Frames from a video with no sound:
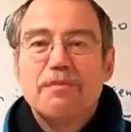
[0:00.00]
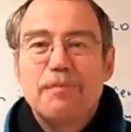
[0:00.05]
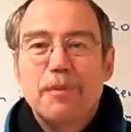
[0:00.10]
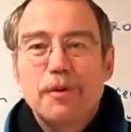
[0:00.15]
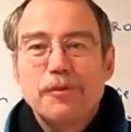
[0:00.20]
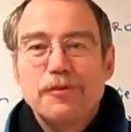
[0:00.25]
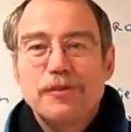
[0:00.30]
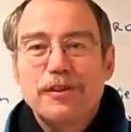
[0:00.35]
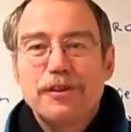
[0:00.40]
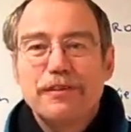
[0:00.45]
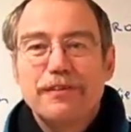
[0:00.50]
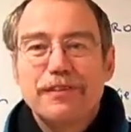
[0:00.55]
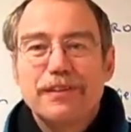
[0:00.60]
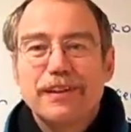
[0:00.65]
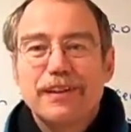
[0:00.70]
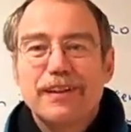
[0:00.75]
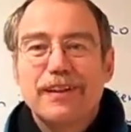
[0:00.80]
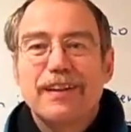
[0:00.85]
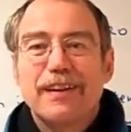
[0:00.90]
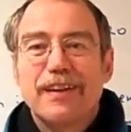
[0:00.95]
positive
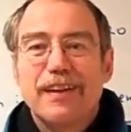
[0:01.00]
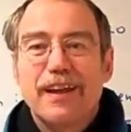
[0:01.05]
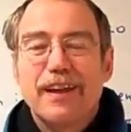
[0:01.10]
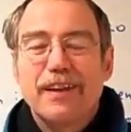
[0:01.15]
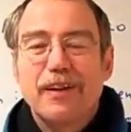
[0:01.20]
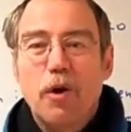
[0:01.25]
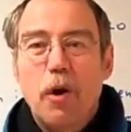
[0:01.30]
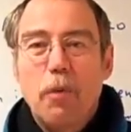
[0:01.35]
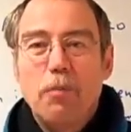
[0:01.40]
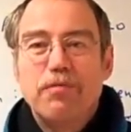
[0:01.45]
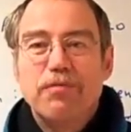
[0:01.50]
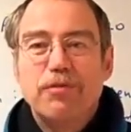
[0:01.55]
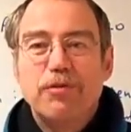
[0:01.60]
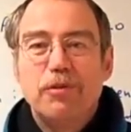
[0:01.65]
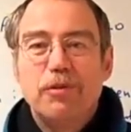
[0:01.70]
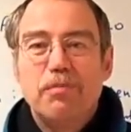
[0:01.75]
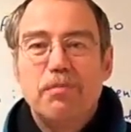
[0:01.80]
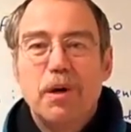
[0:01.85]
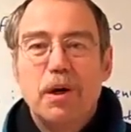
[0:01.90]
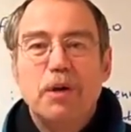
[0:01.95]
and
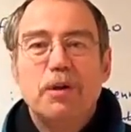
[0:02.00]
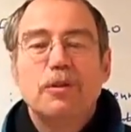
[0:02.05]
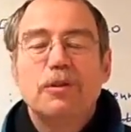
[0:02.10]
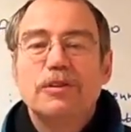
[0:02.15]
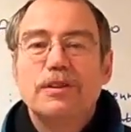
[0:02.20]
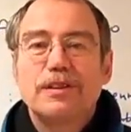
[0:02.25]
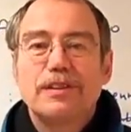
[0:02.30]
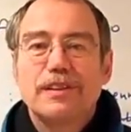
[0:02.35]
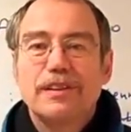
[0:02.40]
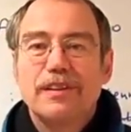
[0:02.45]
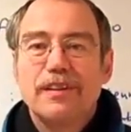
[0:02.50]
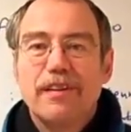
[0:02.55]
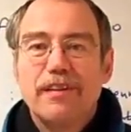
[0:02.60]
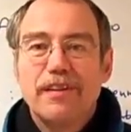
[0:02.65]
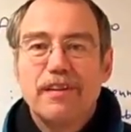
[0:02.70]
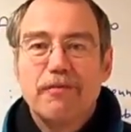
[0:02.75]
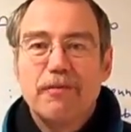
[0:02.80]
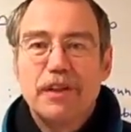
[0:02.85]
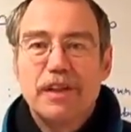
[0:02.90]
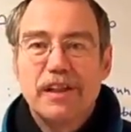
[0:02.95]
hopeful mode
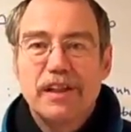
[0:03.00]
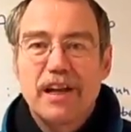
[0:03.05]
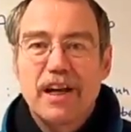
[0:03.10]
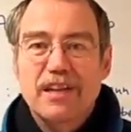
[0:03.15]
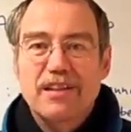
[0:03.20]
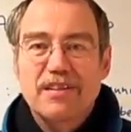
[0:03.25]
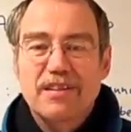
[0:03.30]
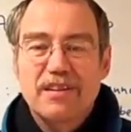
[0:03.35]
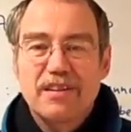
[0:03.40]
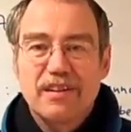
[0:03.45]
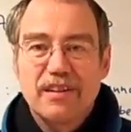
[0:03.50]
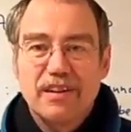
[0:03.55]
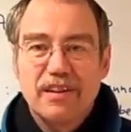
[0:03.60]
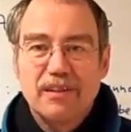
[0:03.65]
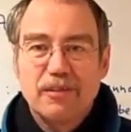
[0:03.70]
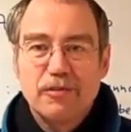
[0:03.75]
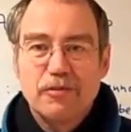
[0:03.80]
that we can actually